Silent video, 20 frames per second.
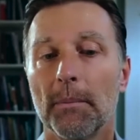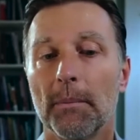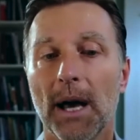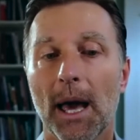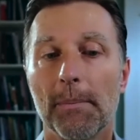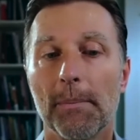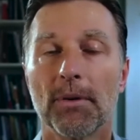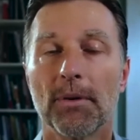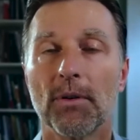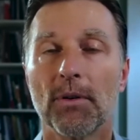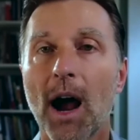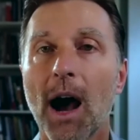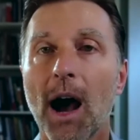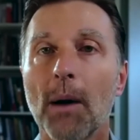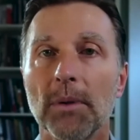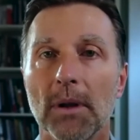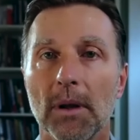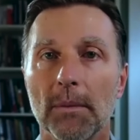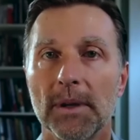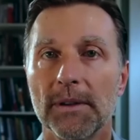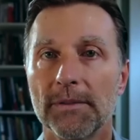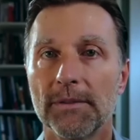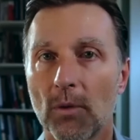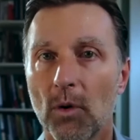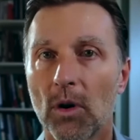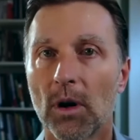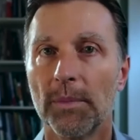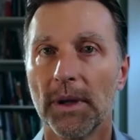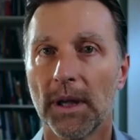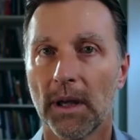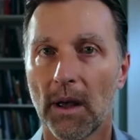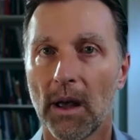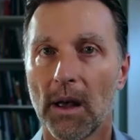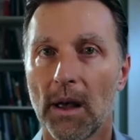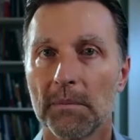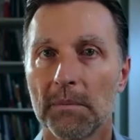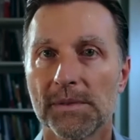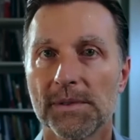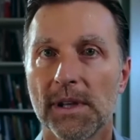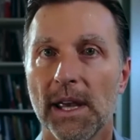a problem before it
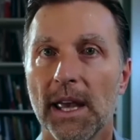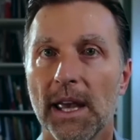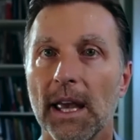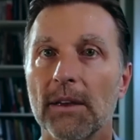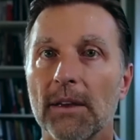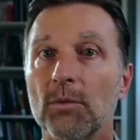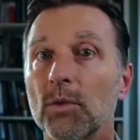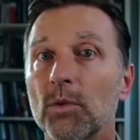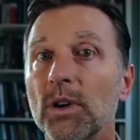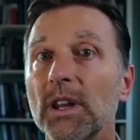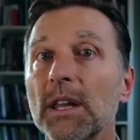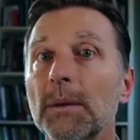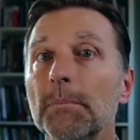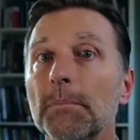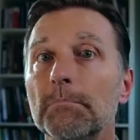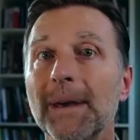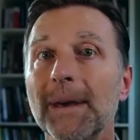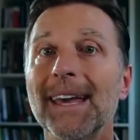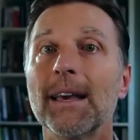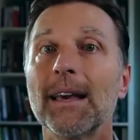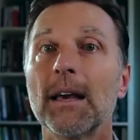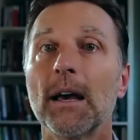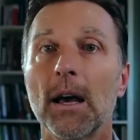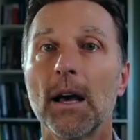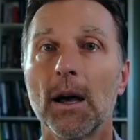becomes a really big